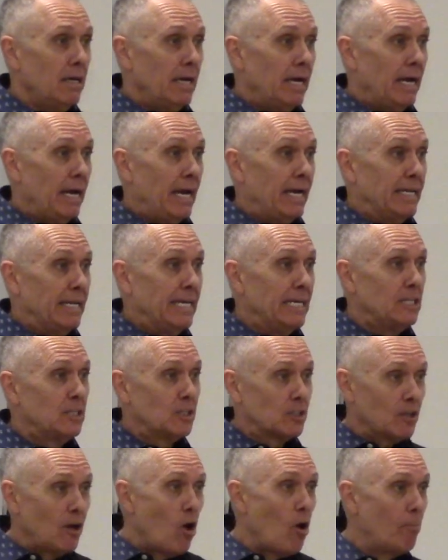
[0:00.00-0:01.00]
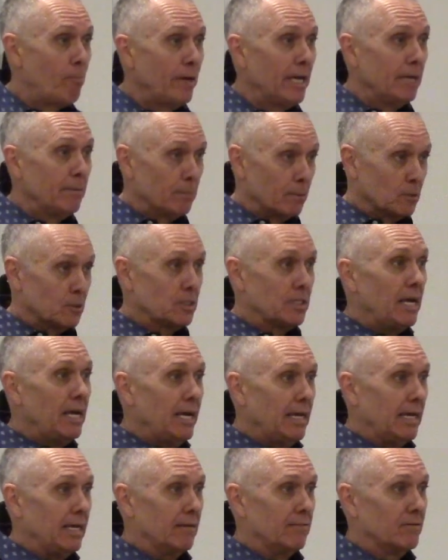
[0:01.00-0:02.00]
and he saw people
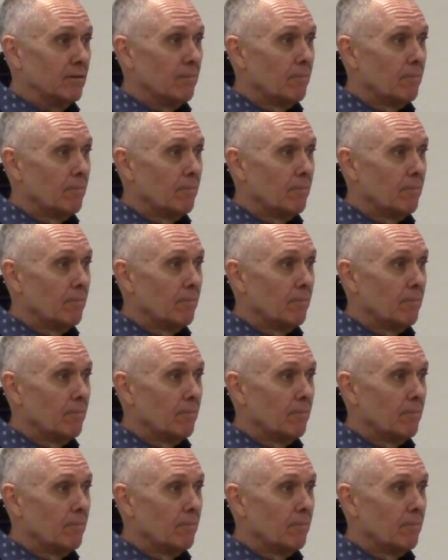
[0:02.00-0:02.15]
say.